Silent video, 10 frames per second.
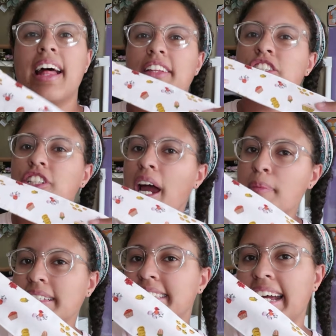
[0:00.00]
Now the
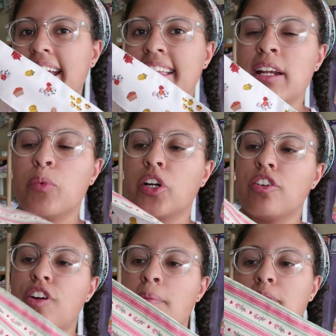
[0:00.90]
strap is done that we're
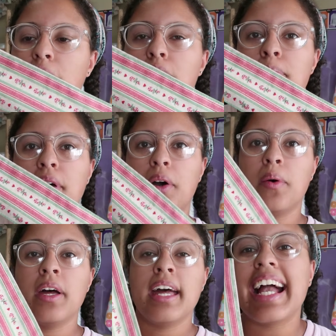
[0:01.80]
going to wrap around our
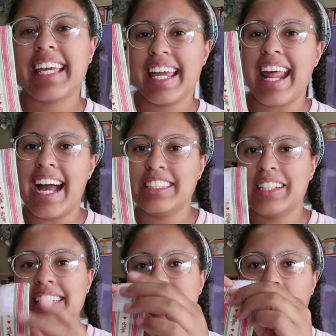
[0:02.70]
bow. Again, as
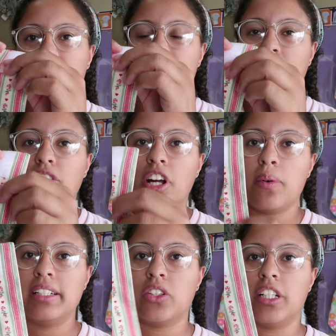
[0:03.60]
you can tell, the
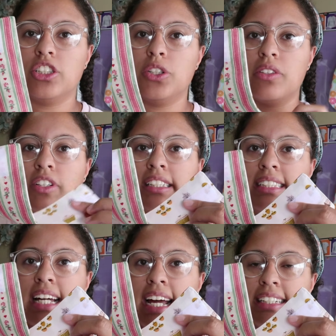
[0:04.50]
Velcro is on two different
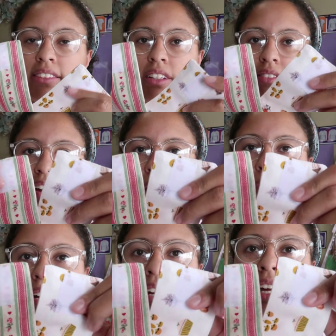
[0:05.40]
sides of the
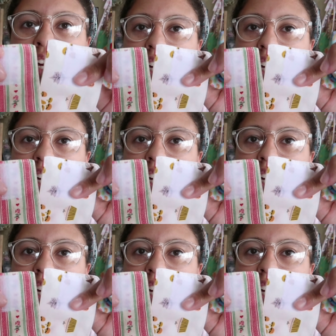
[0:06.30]
fabric.